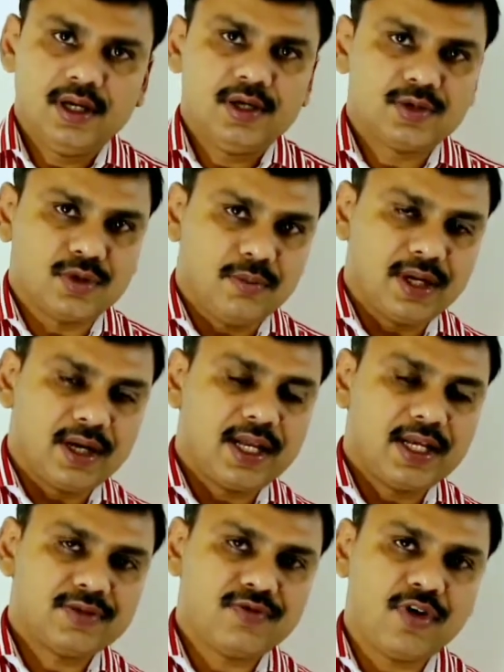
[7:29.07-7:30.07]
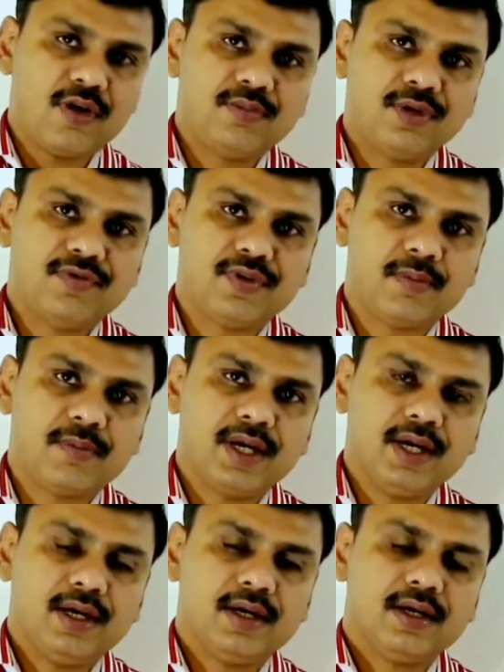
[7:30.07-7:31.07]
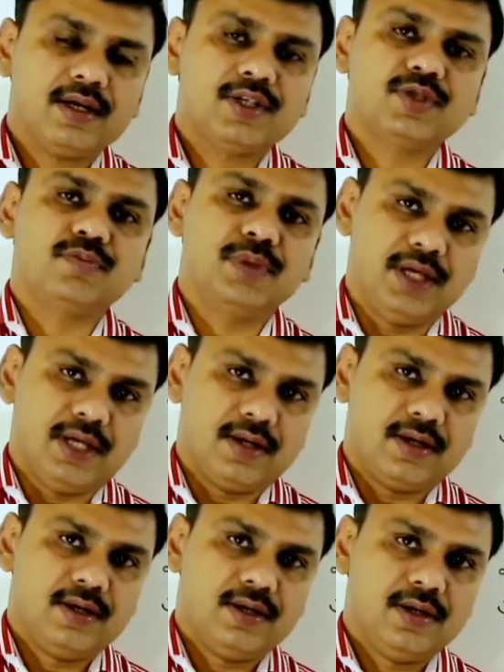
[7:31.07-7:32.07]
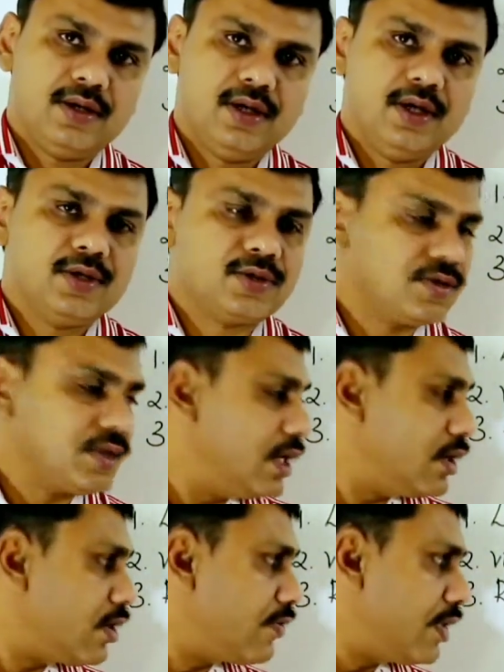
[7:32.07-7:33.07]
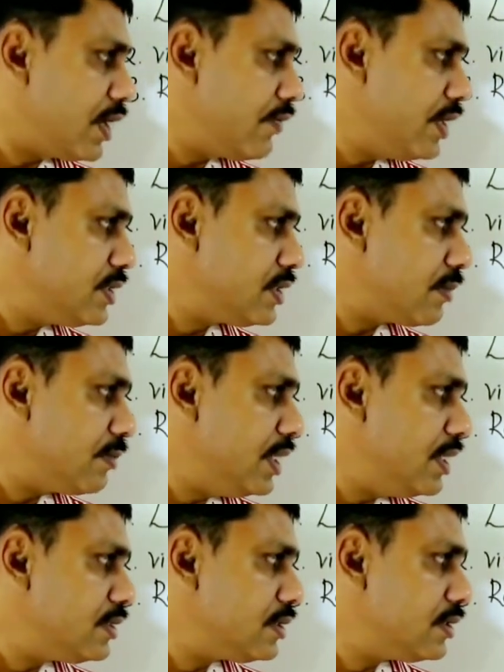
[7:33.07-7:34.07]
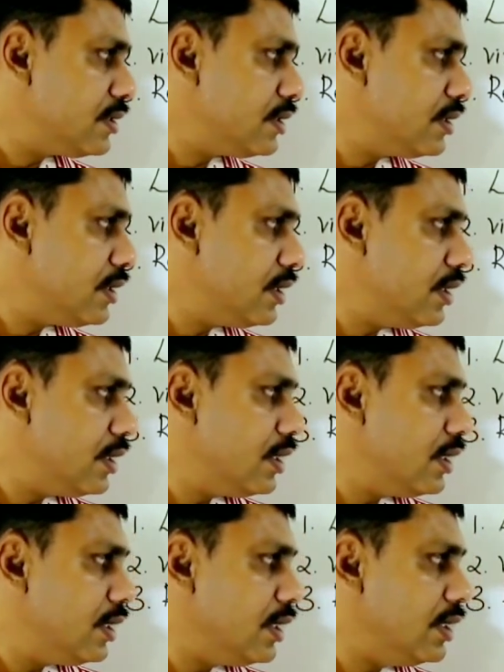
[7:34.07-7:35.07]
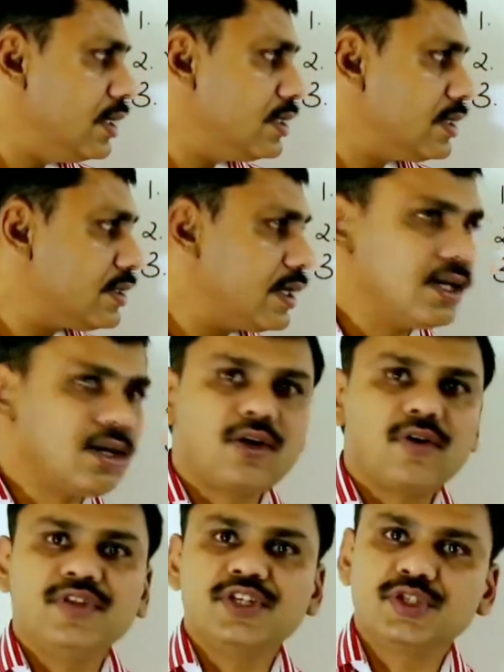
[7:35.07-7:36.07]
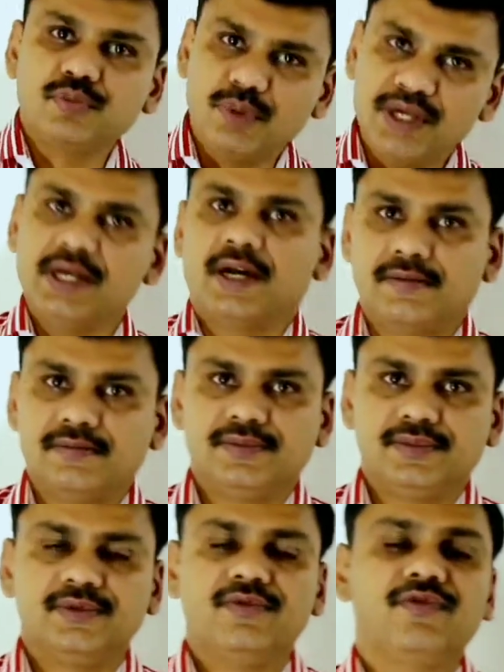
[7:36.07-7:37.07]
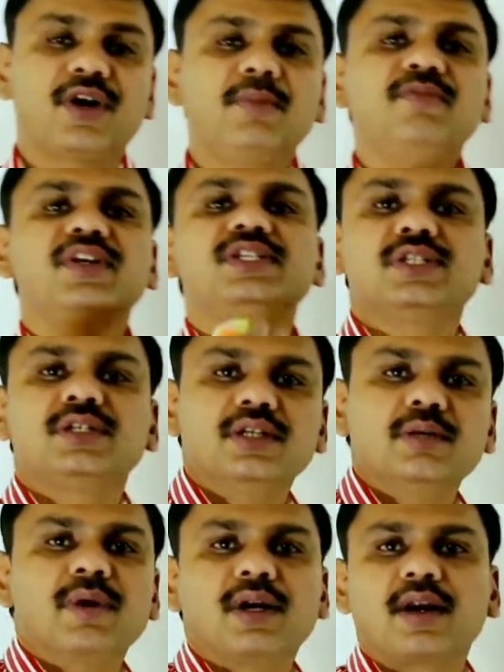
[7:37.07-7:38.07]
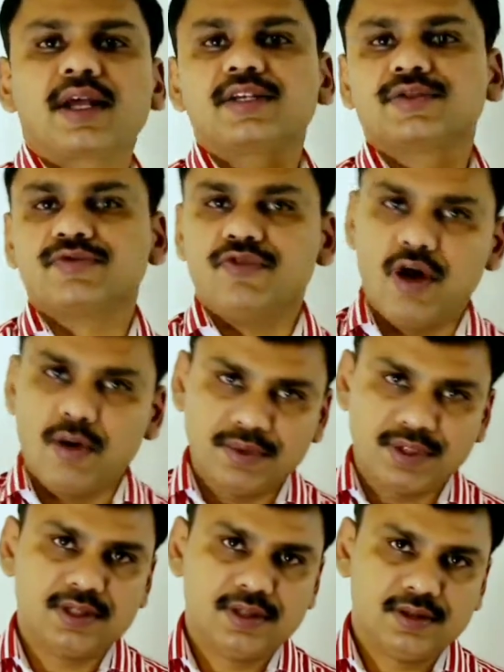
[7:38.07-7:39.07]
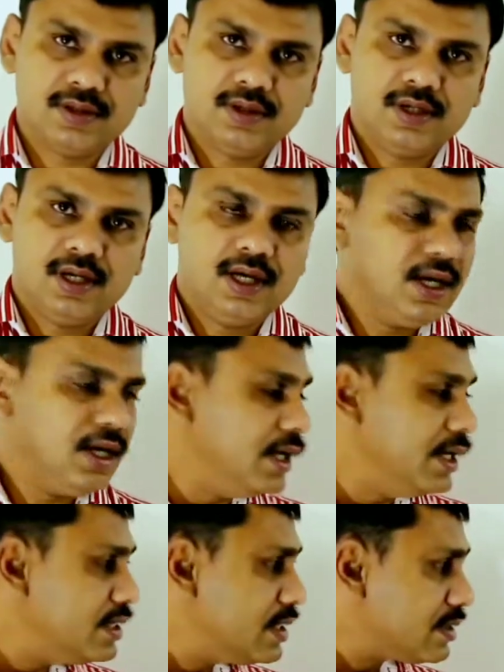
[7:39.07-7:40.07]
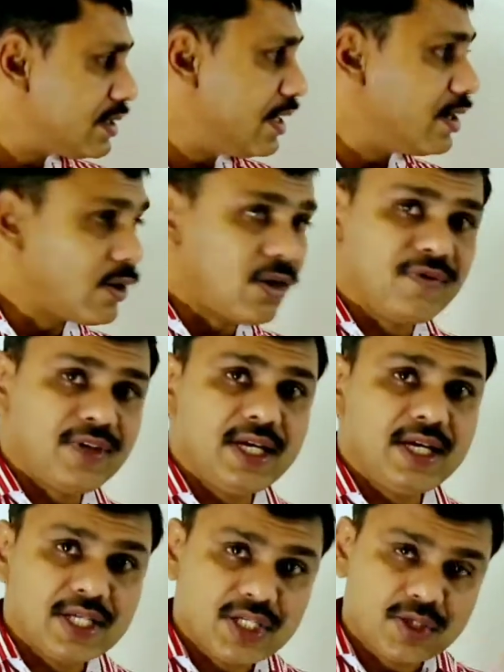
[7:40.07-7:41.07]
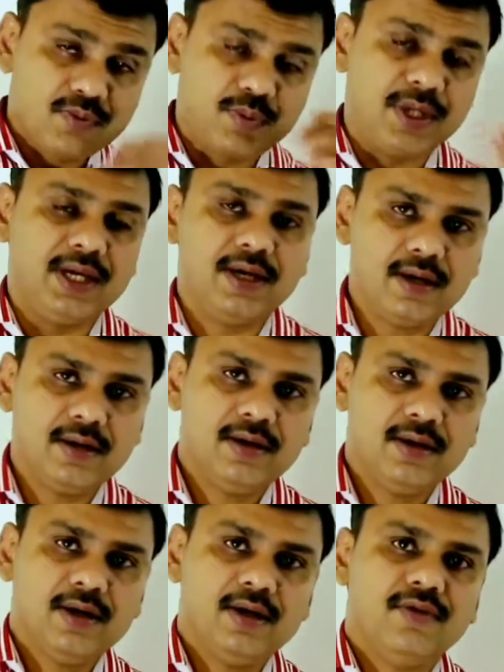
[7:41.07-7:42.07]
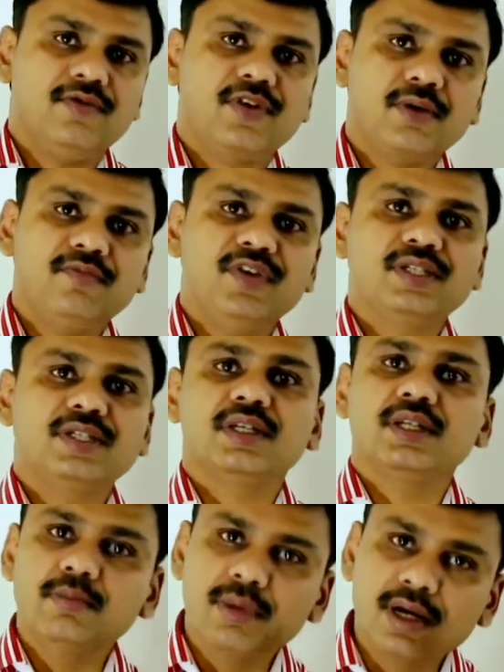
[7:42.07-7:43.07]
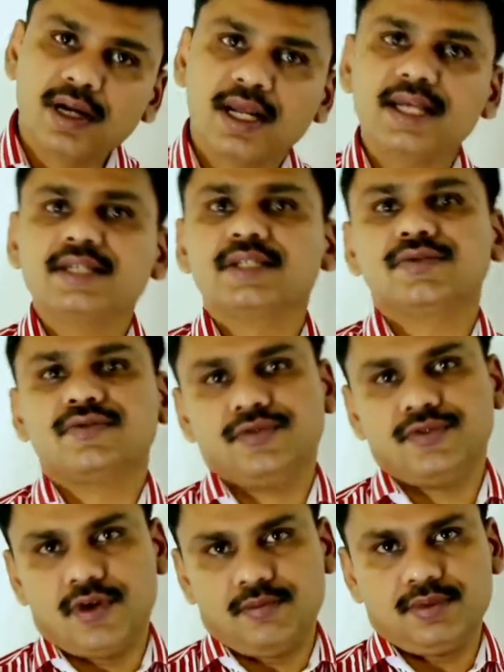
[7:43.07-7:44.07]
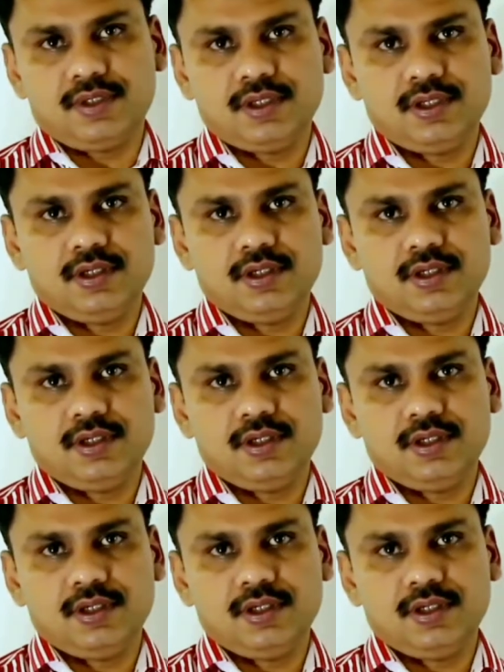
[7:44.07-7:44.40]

So mirror is formed from a sphere. So center of curvature means it is the center of the sphere from which the mirror is formed. It is the center of the sphere from which the mirror is formed.